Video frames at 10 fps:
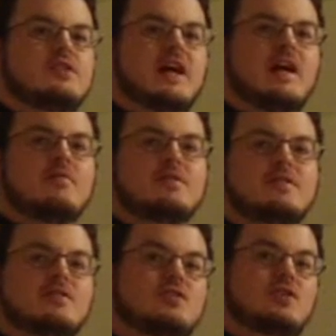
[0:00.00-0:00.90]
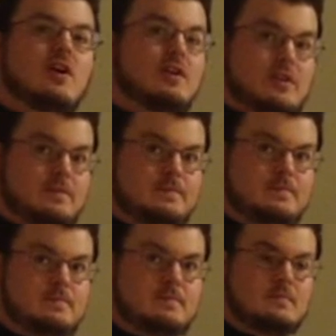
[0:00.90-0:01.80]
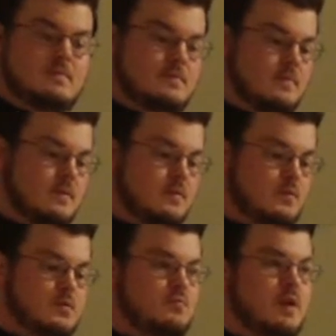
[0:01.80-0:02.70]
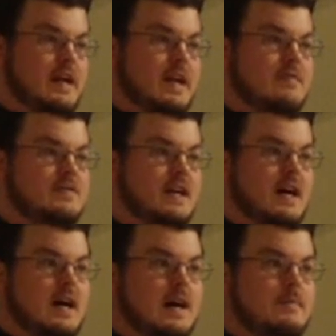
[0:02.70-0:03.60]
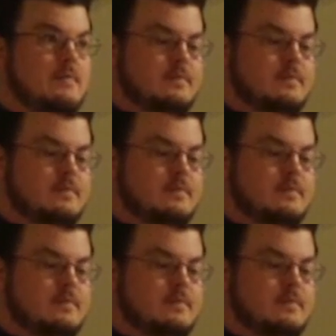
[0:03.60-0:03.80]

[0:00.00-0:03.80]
Jairus' daughter was running out of time.